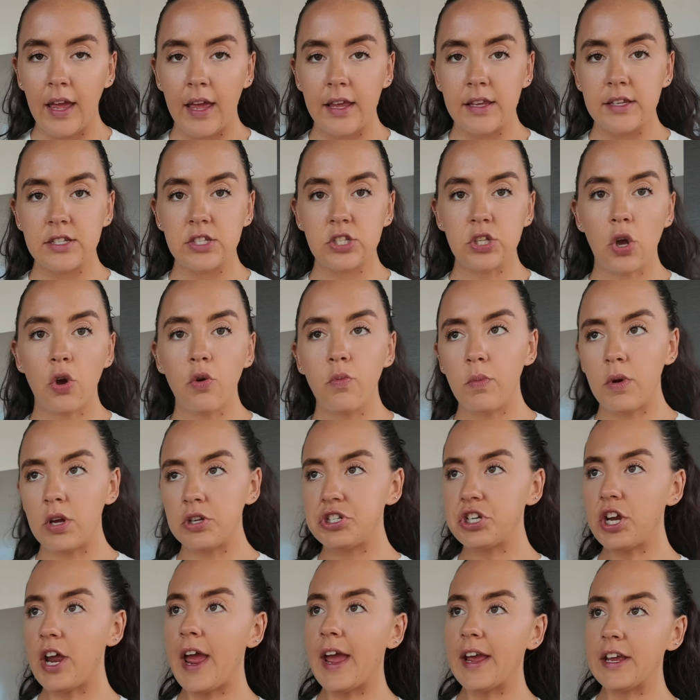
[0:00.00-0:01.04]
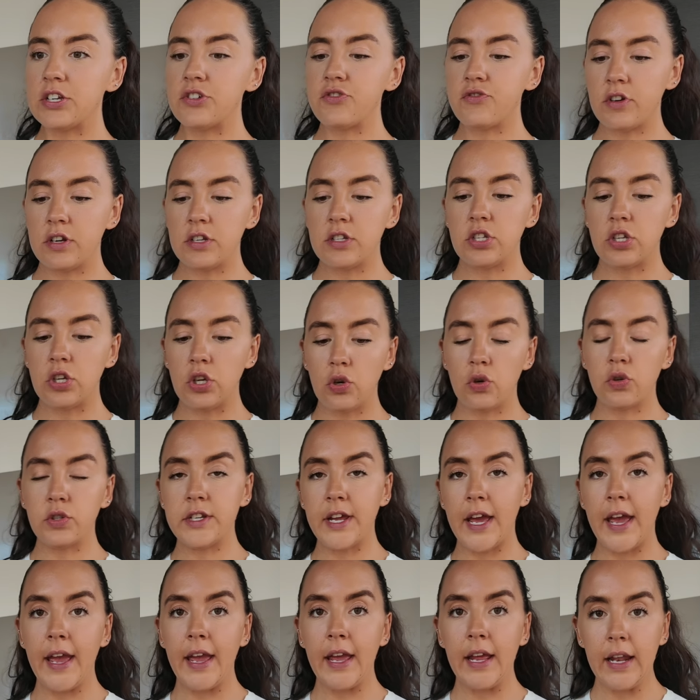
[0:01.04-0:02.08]
so much extra to your
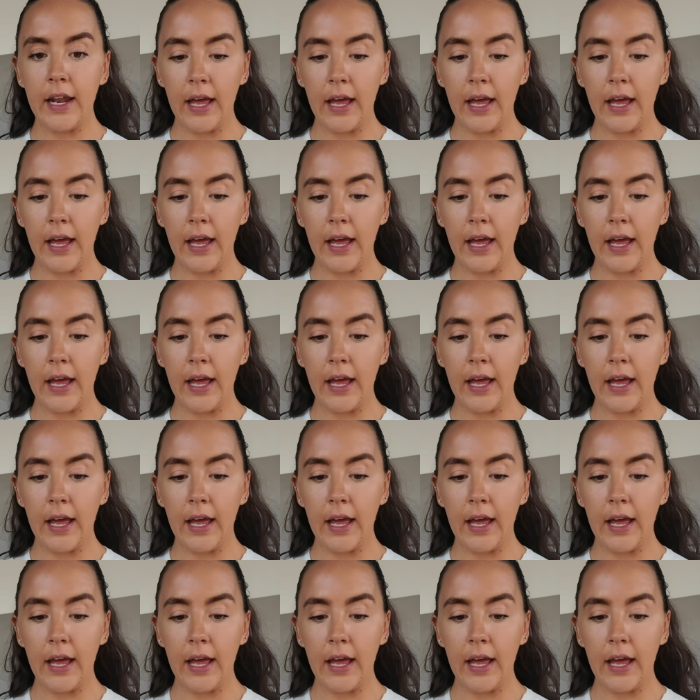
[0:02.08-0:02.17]
day.